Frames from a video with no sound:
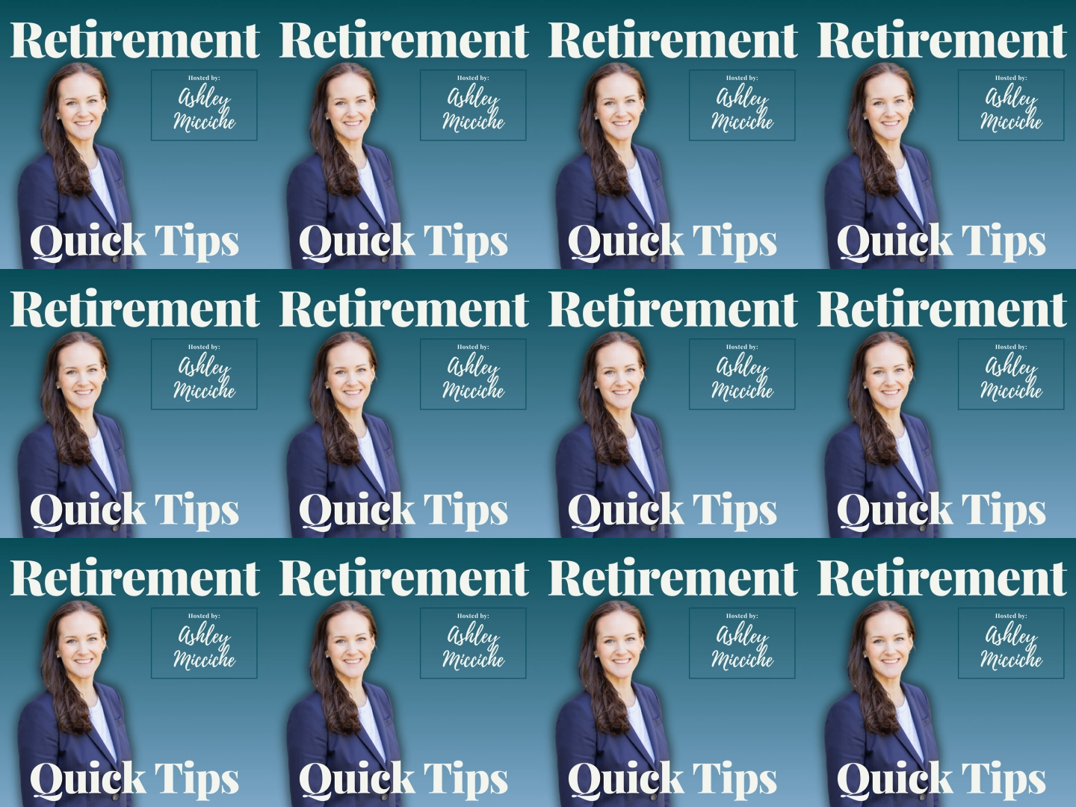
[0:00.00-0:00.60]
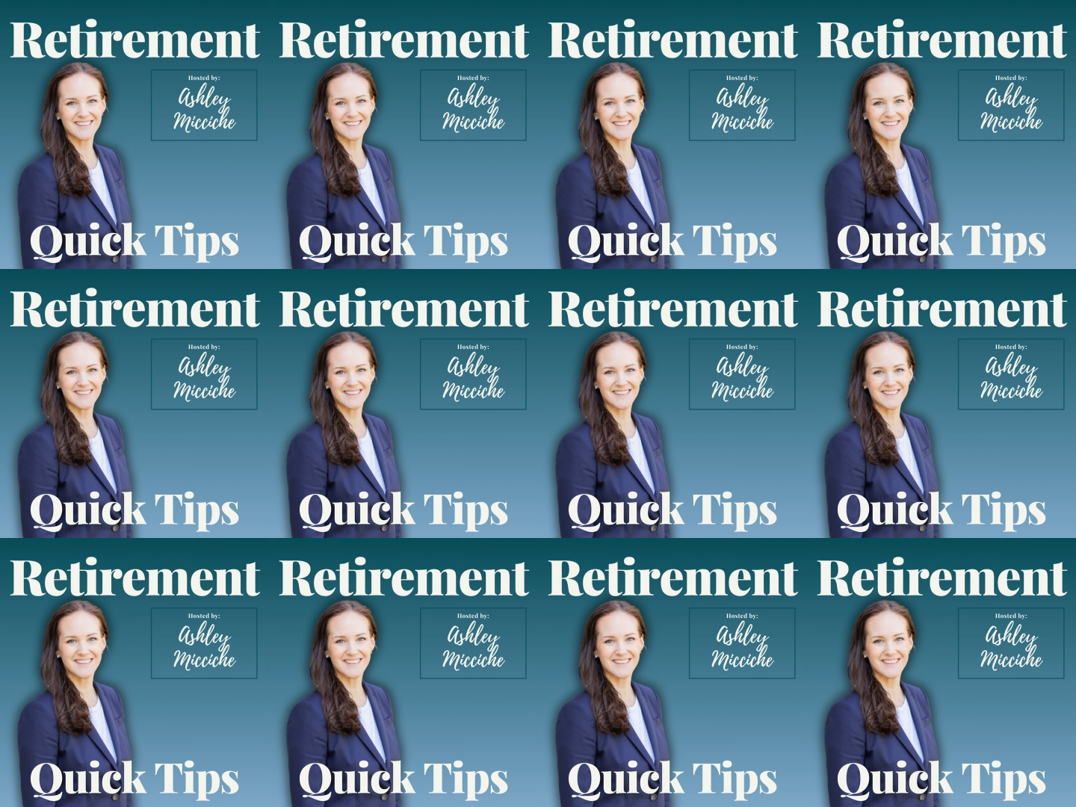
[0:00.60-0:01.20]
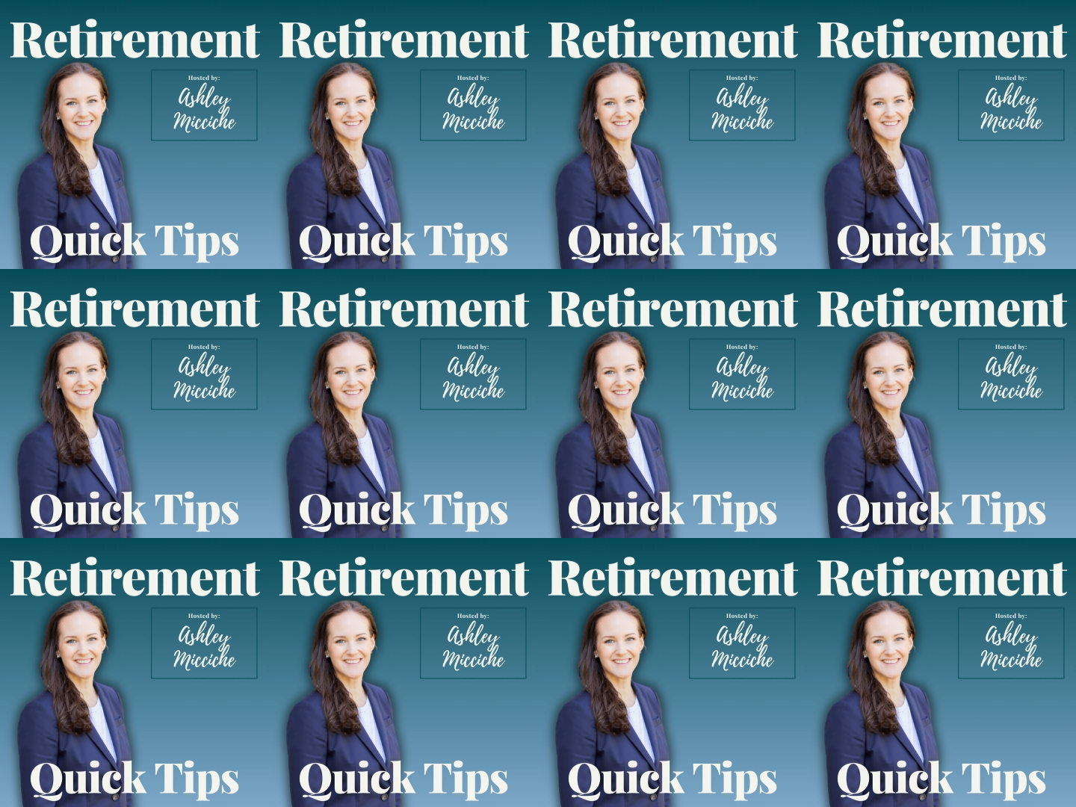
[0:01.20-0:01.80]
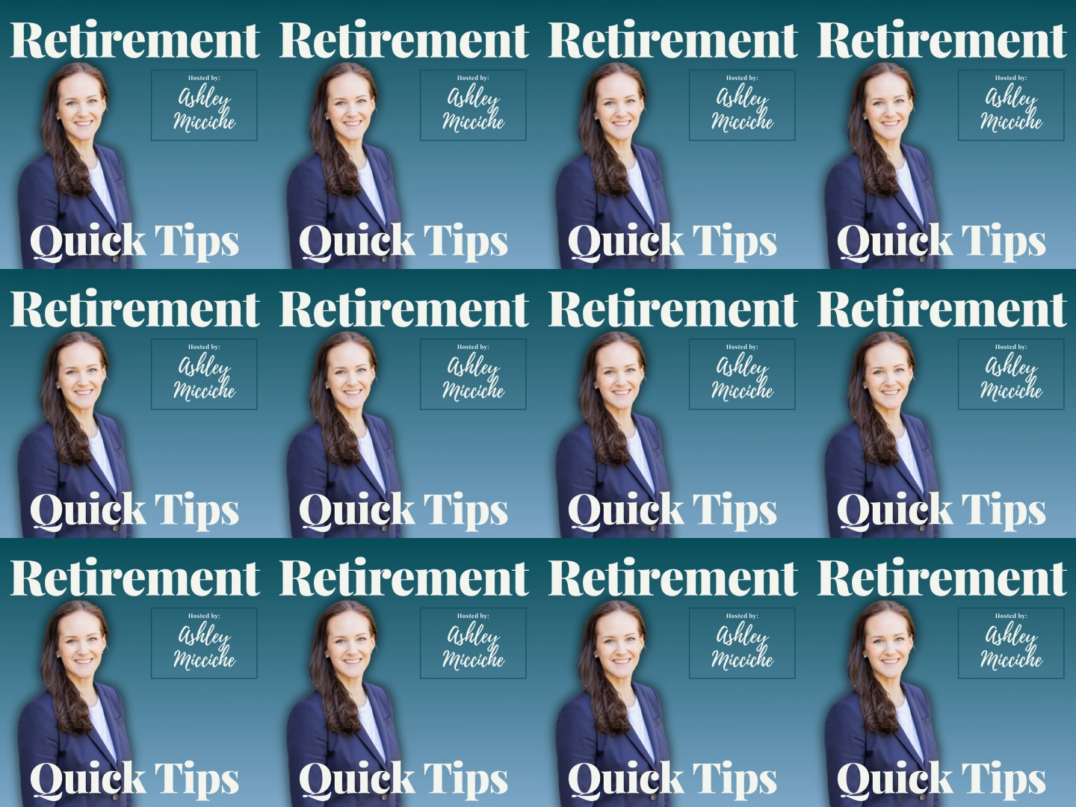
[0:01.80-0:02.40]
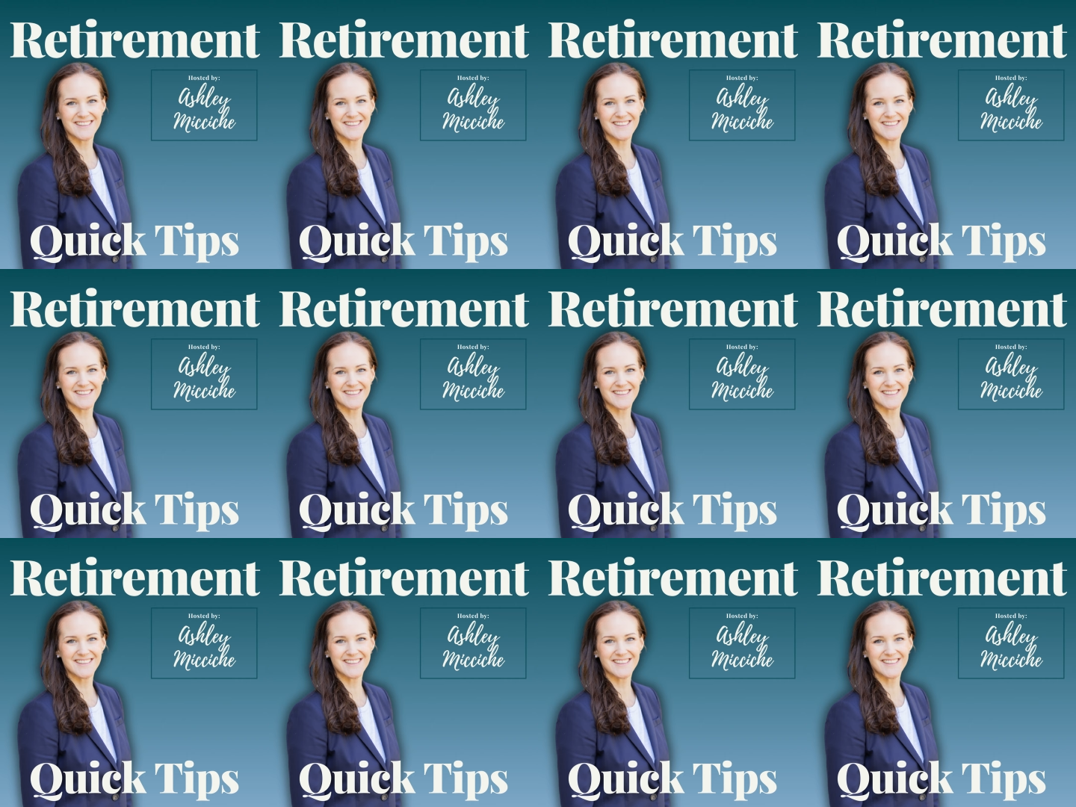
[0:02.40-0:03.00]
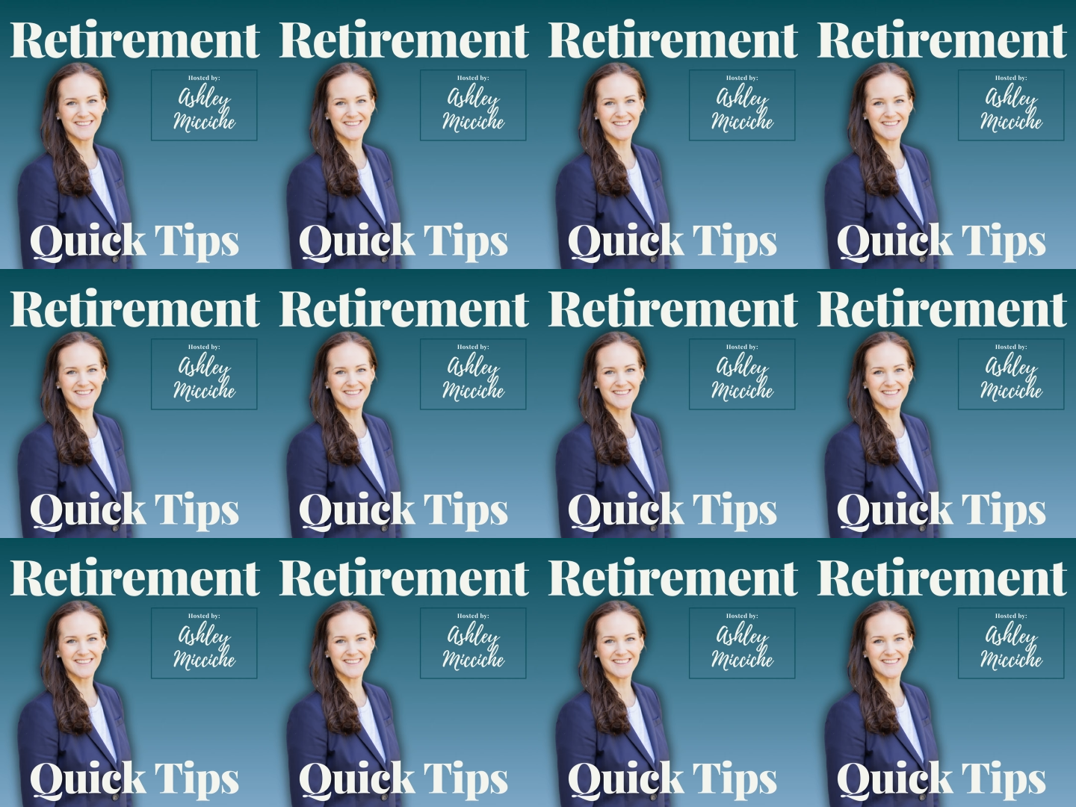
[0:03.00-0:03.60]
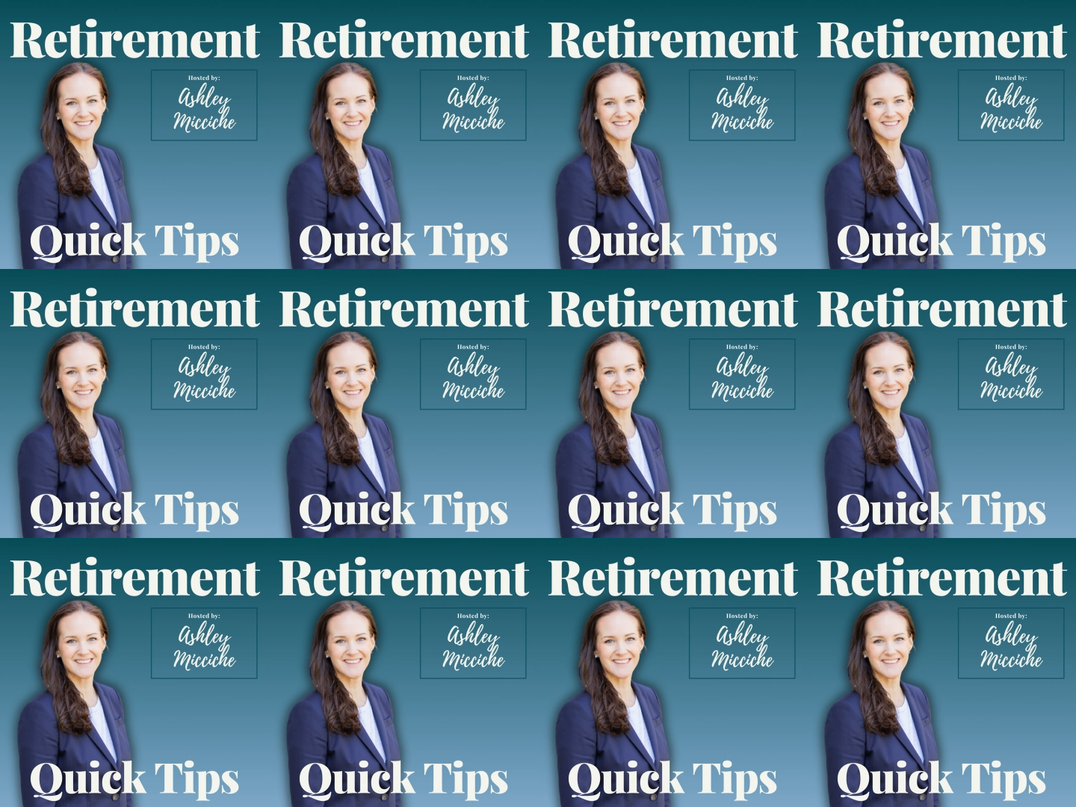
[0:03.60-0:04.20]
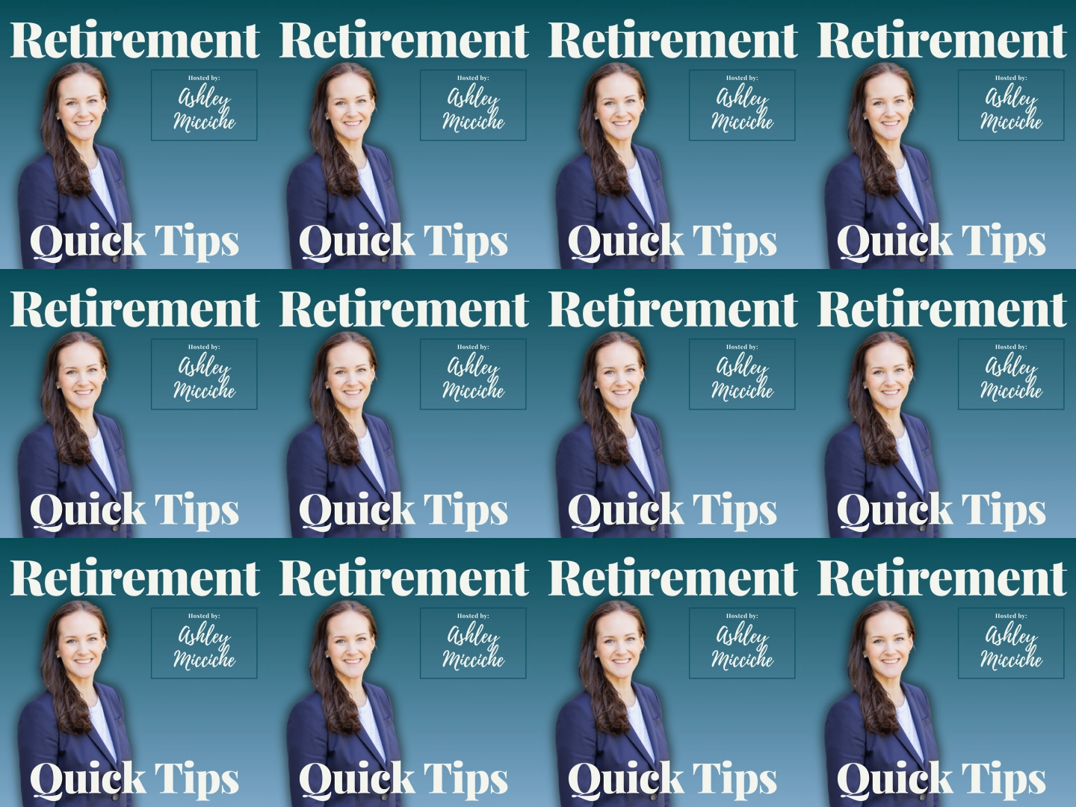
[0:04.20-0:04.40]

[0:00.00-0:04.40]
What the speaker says: (no lip movement)